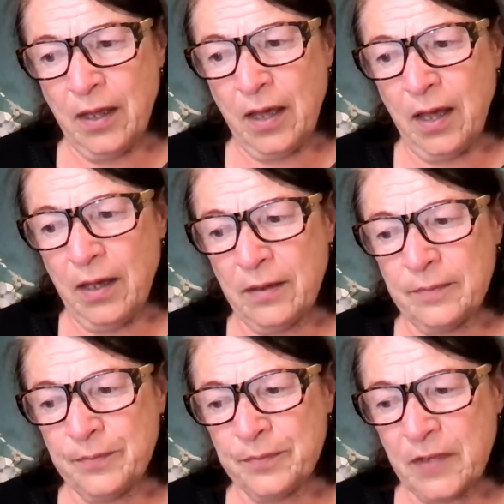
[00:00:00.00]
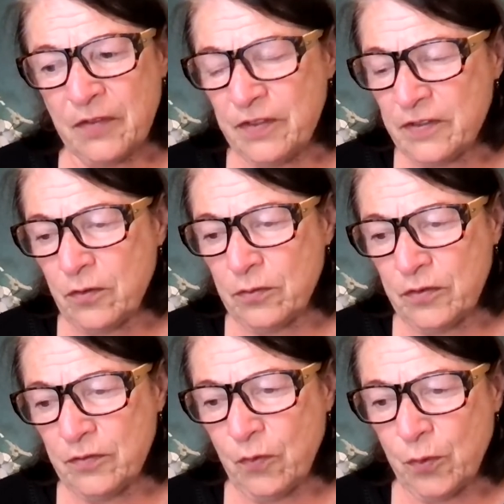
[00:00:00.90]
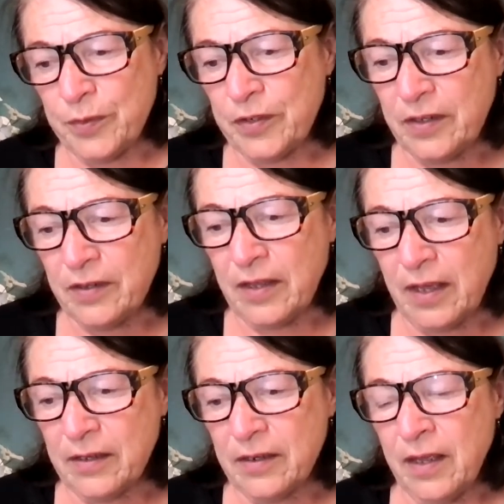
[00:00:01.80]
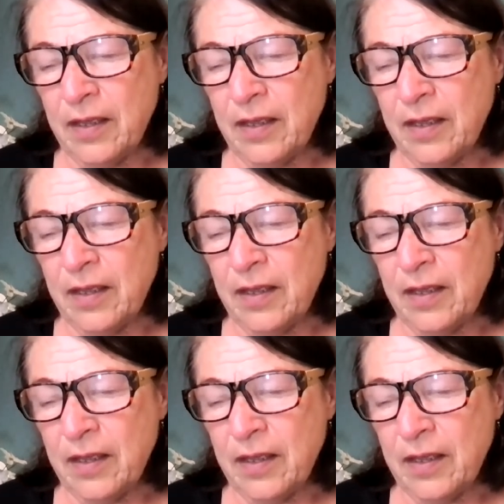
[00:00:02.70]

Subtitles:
a physical deformity, that